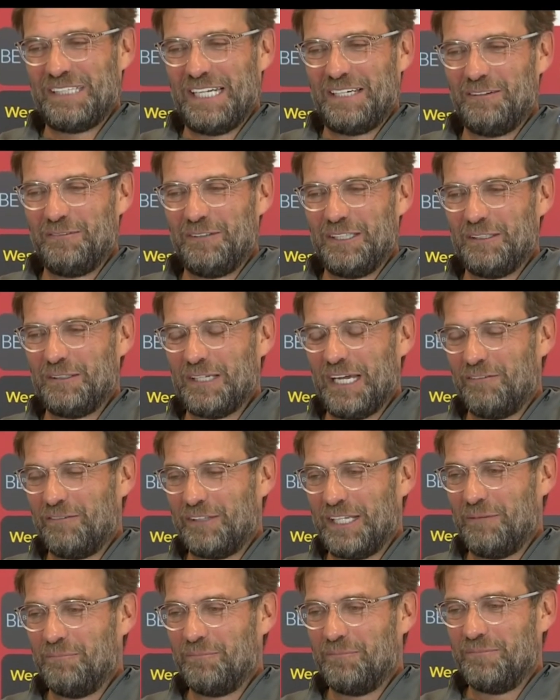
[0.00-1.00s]
then we
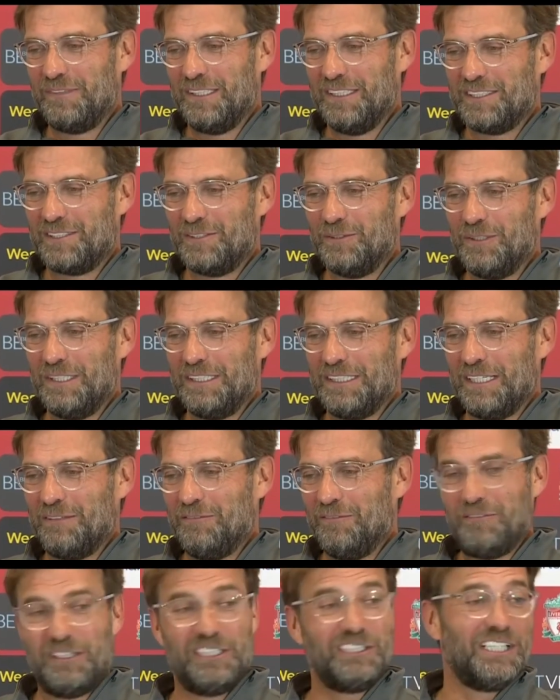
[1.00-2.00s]
have them, these two, and
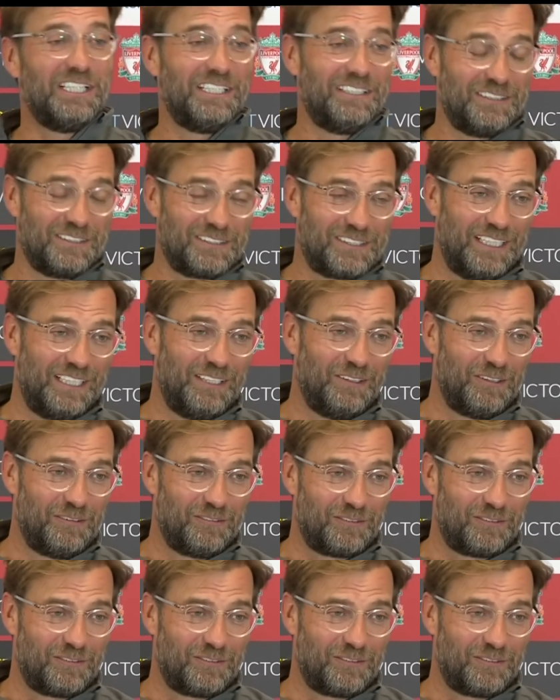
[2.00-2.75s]
then Willian is there,